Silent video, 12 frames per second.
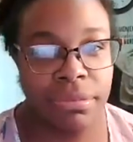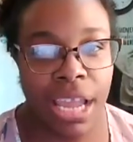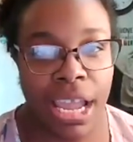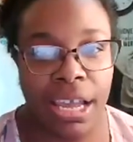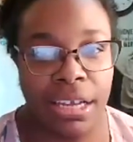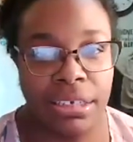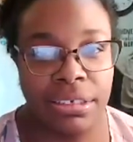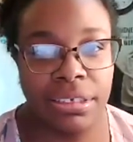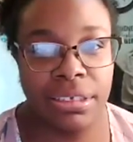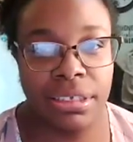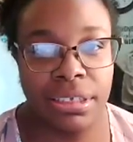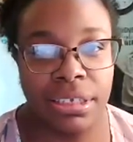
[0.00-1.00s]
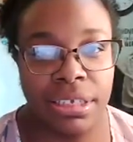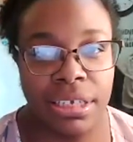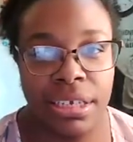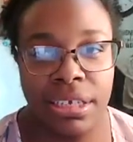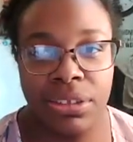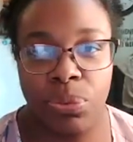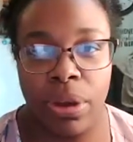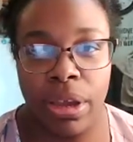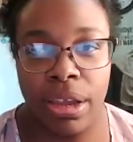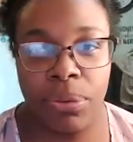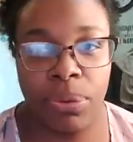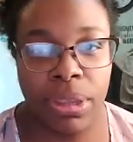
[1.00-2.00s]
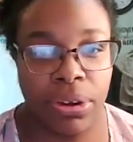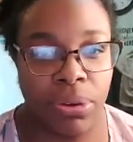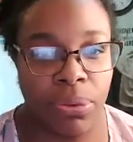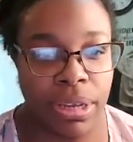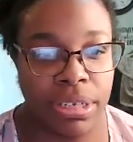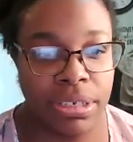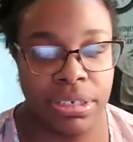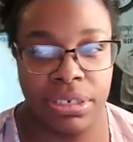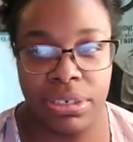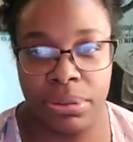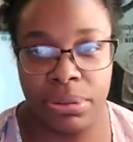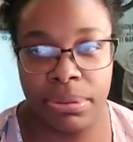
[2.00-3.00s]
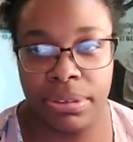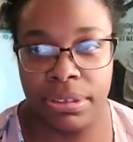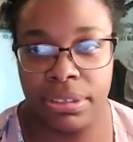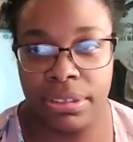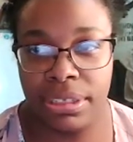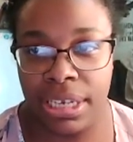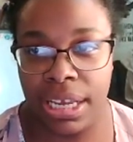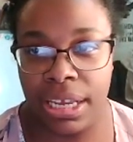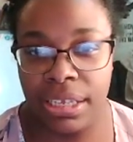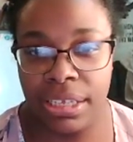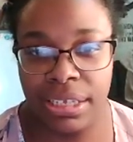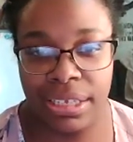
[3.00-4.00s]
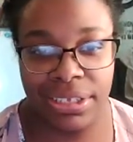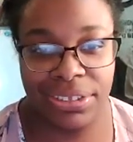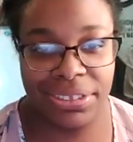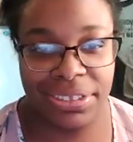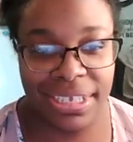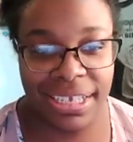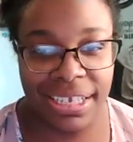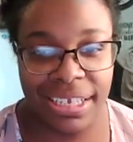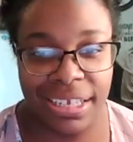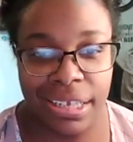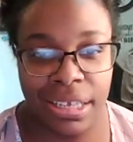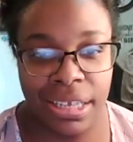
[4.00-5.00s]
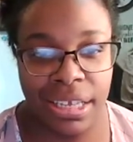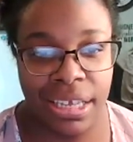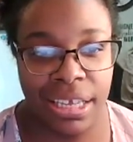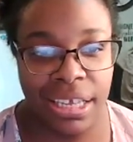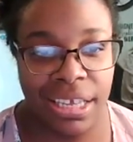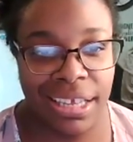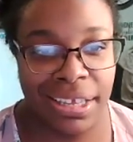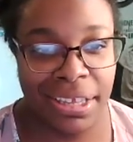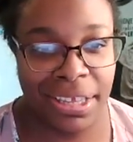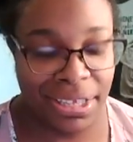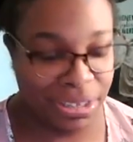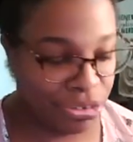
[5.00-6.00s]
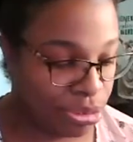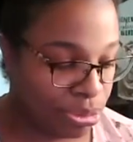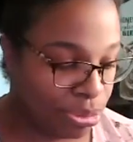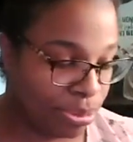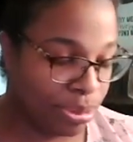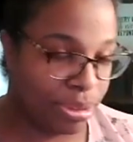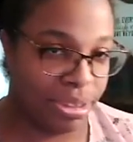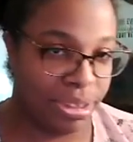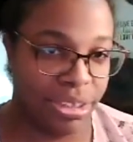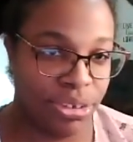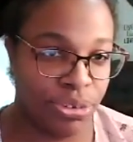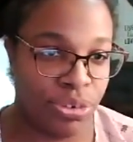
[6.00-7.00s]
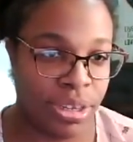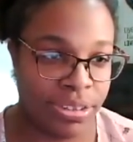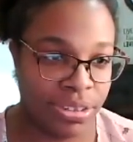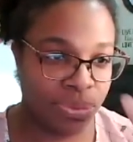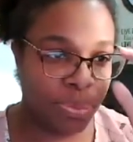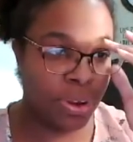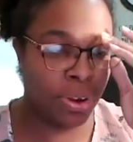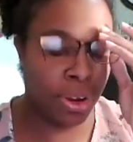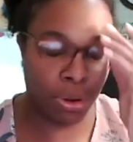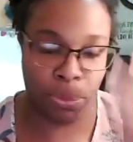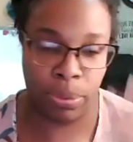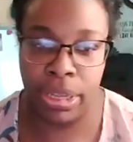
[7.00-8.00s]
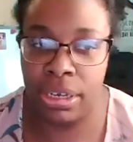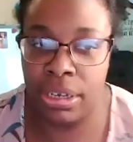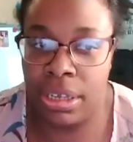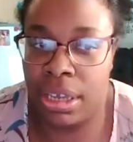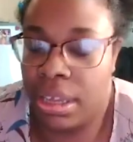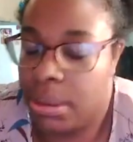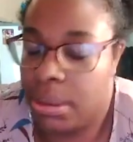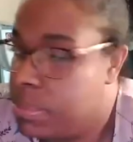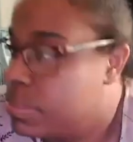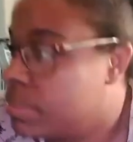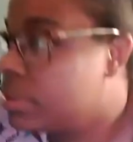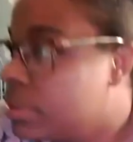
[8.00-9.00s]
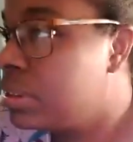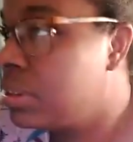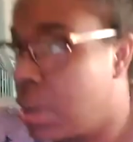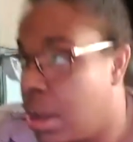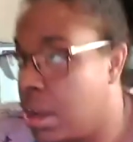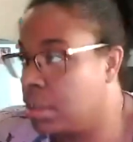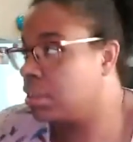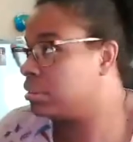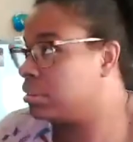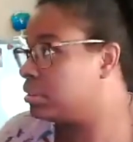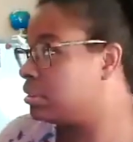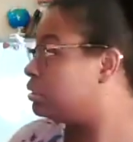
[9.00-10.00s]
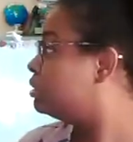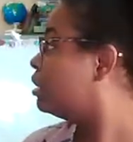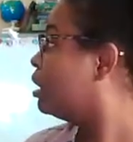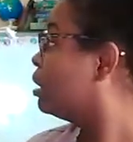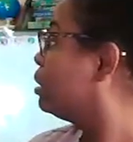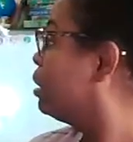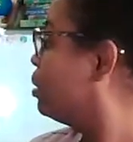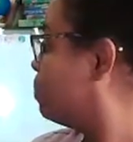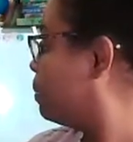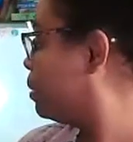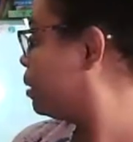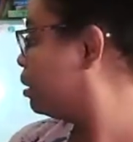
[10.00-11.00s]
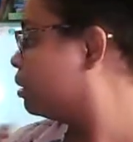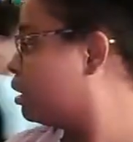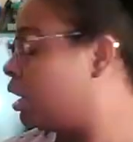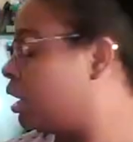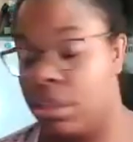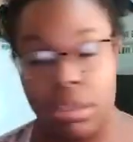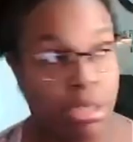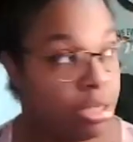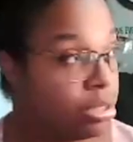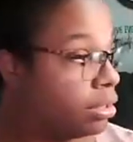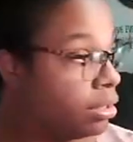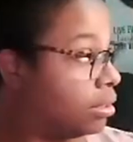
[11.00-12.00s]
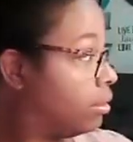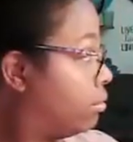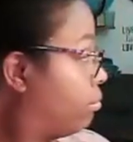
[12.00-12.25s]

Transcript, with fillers: that is what we are going to do today is see into Jesus. We are going to read um, song, song. Yes, baby. Um,